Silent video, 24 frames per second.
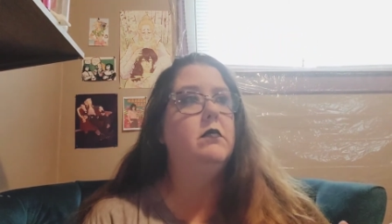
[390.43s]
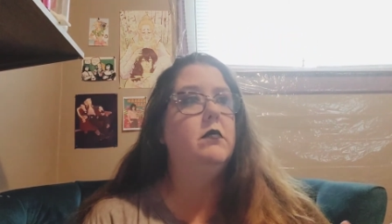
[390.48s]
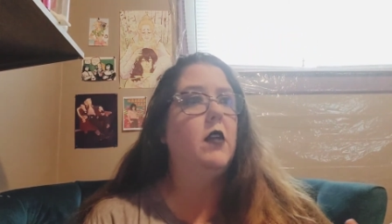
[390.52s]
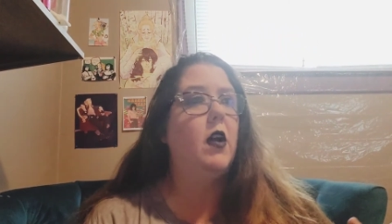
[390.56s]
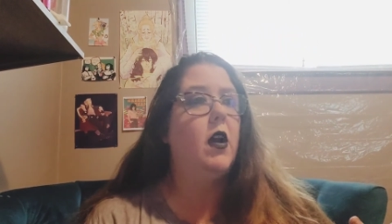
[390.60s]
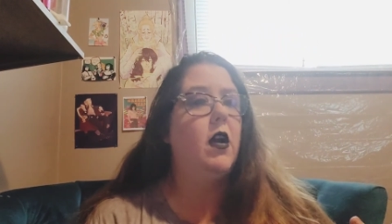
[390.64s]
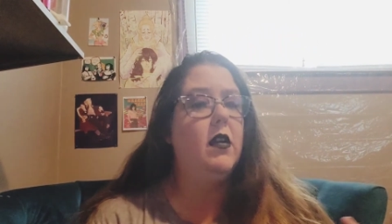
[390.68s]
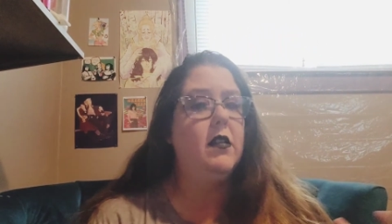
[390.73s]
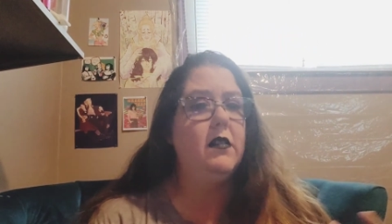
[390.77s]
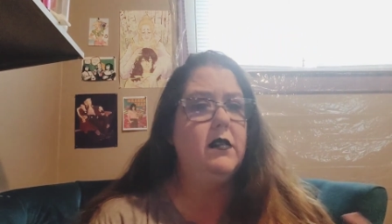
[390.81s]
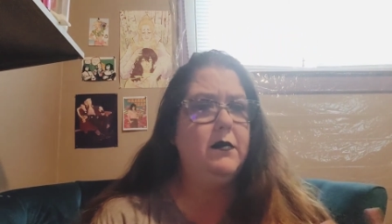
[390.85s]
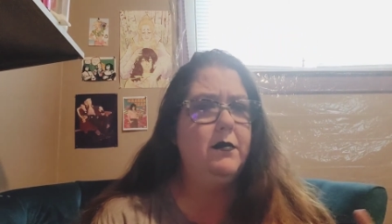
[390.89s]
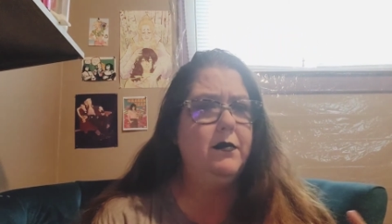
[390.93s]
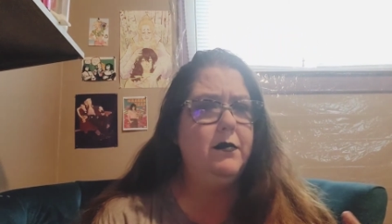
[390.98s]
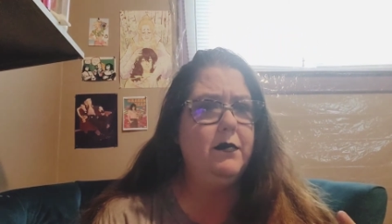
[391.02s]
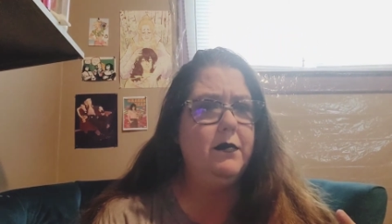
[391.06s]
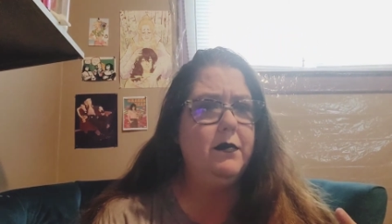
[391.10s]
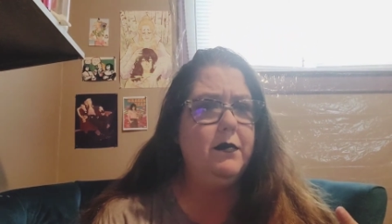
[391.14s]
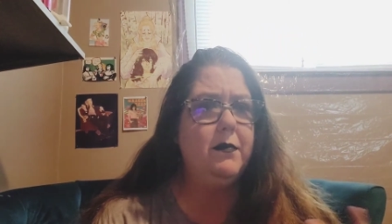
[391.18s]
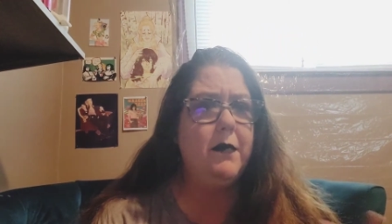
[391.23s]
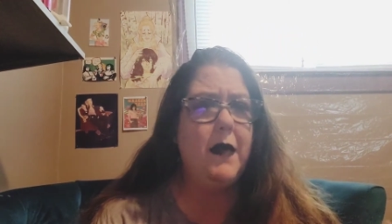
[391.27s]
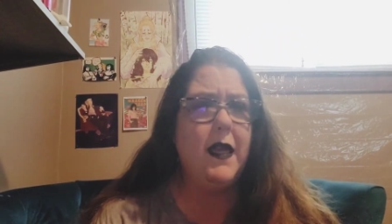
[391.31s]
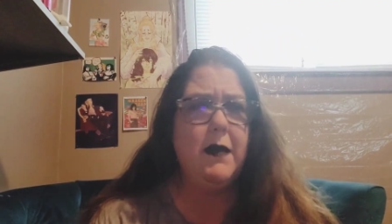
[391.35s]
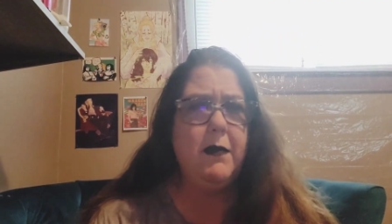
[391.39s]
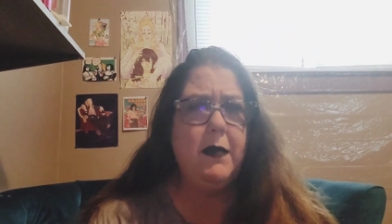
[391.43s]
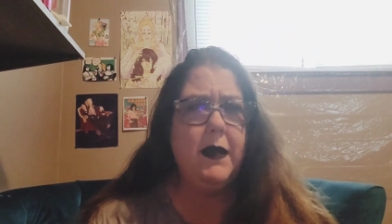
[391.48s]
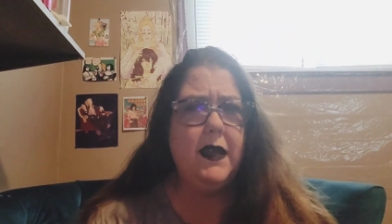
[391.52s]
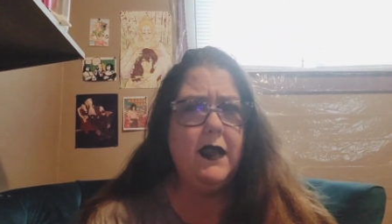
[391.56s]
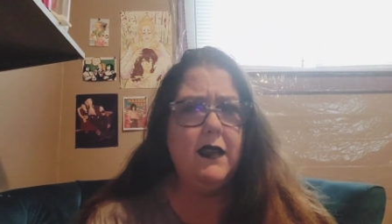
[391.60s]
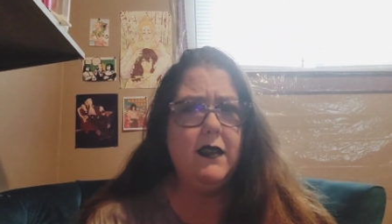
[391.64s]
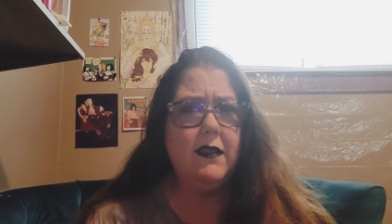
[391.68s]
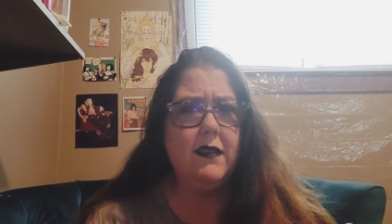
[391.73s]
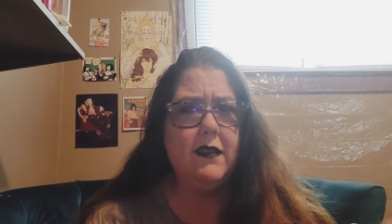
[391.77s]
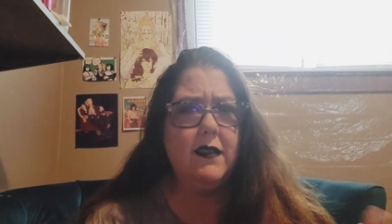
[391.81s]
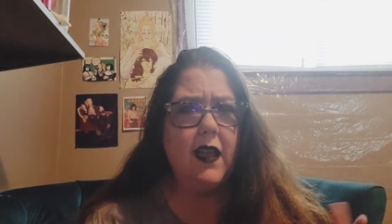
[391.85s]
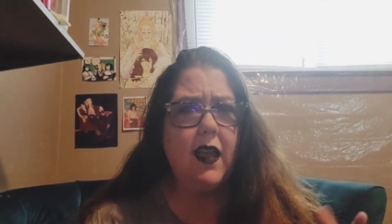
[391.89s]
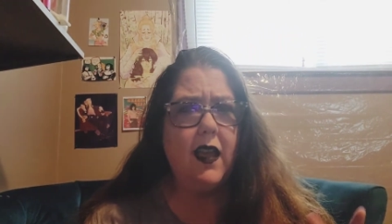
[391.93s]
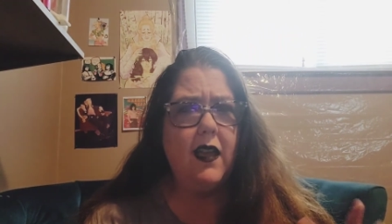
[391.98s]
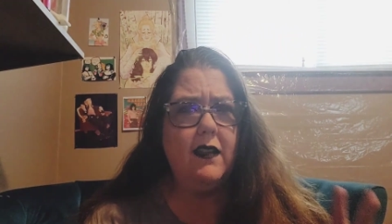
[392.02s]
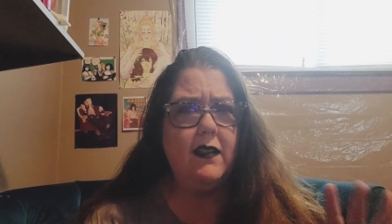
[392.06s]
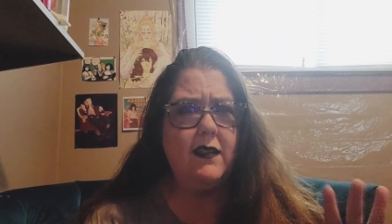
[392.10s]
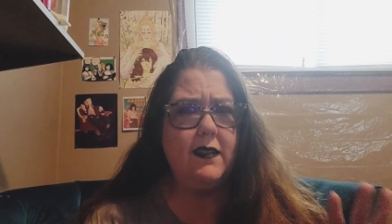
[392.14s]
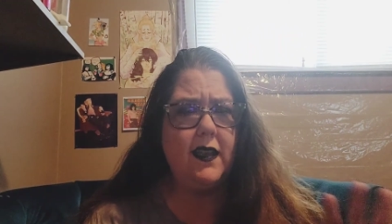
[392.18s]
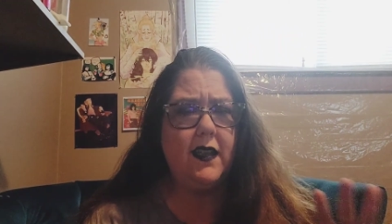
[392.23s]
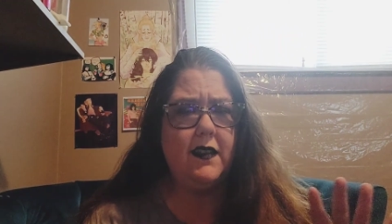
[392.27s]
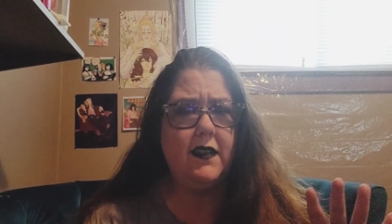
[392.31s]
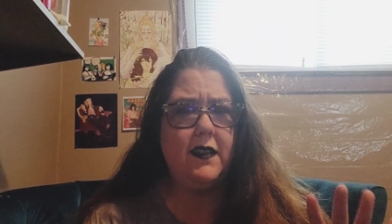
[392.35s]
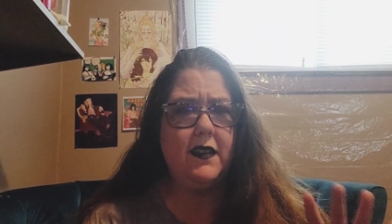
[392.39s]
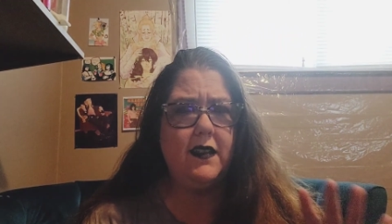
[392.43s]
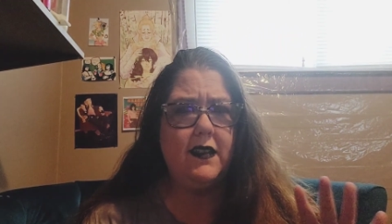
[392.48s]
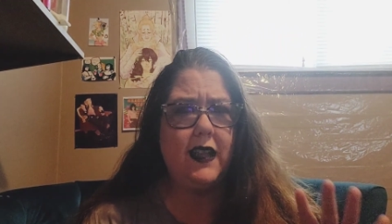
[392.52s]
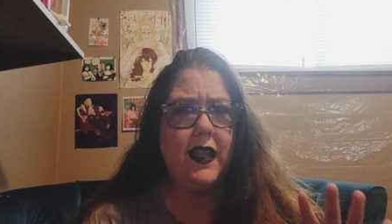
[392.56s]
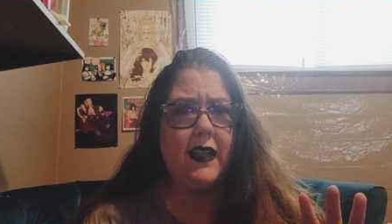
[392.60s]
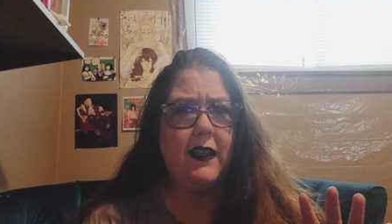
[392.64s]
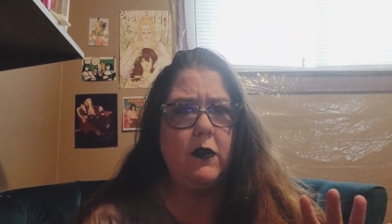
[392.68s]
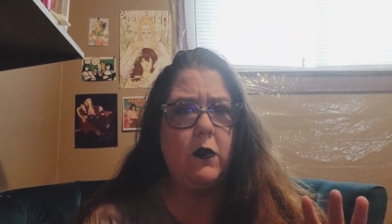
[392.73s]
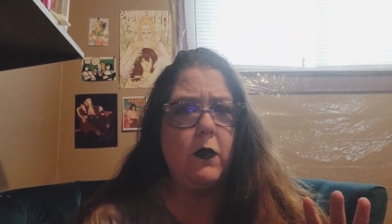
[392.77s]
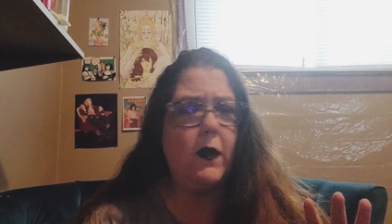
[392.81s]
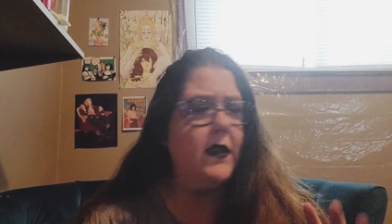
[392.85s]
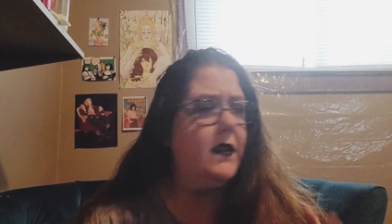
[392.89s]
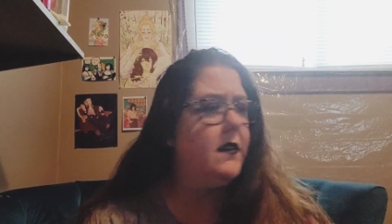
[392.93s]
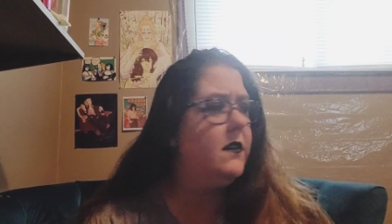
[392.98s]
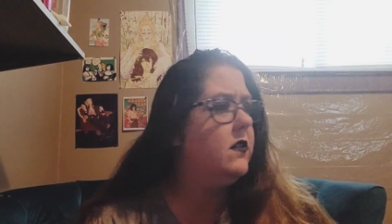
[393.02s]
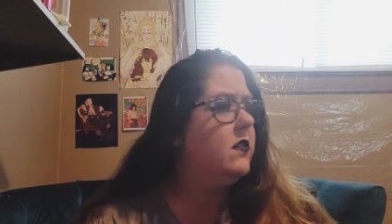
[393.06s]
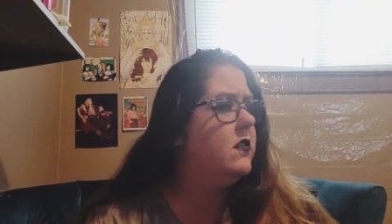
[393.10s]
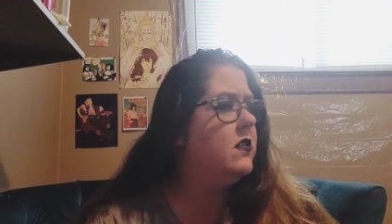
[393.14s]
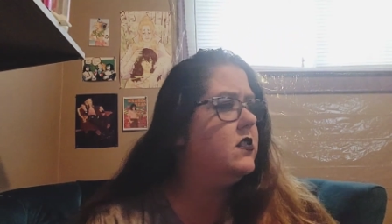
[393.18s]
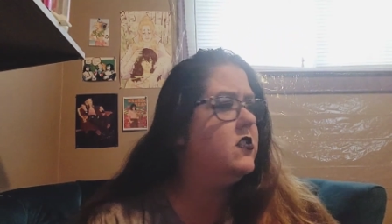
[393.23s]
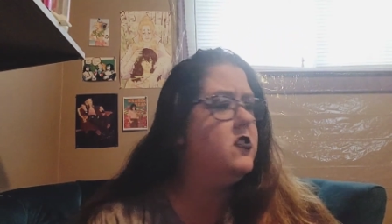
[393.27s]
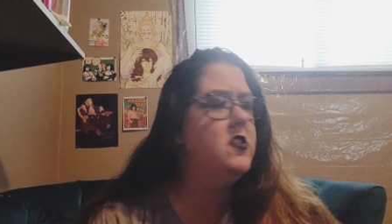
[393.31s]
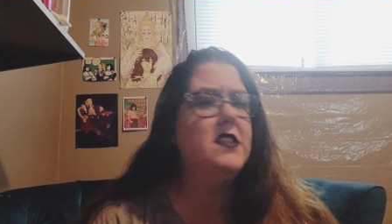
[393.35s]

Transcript: or maybe not doesn't like Westerns,